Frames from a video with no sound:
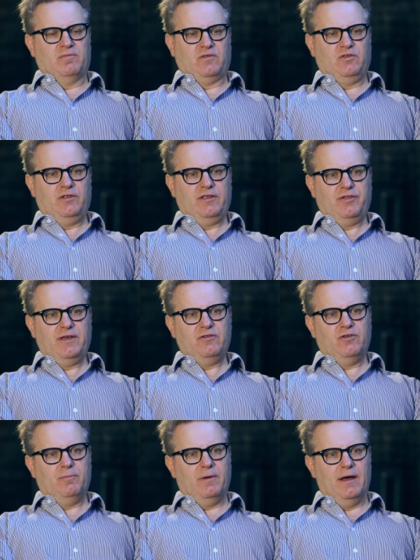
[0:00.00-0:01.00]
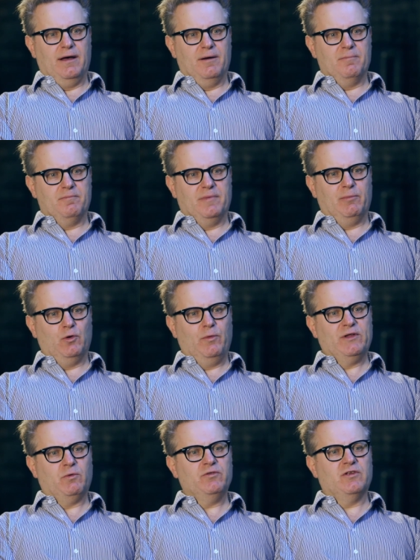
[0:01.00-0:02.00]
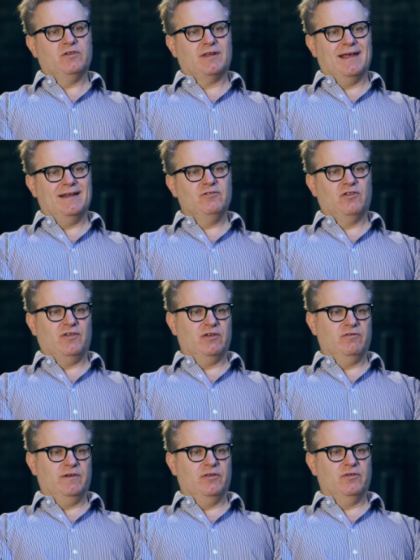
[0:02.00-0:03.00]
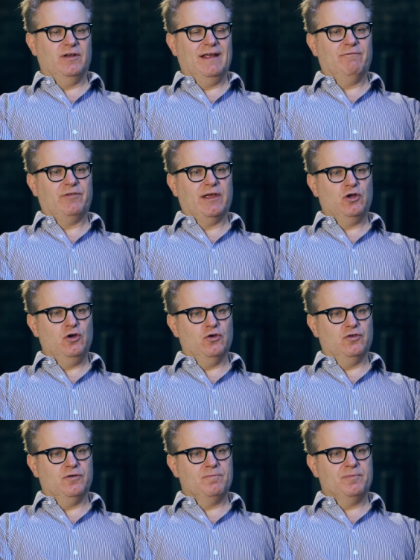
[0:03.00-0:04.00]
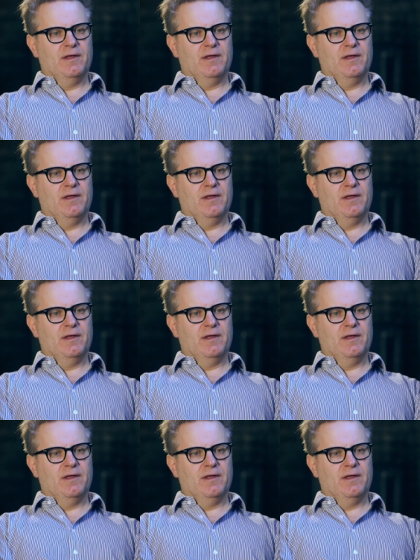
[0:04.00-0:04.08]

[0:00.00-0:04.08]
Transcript: So the theatre um, people always wanted to get into the centre of London if they could.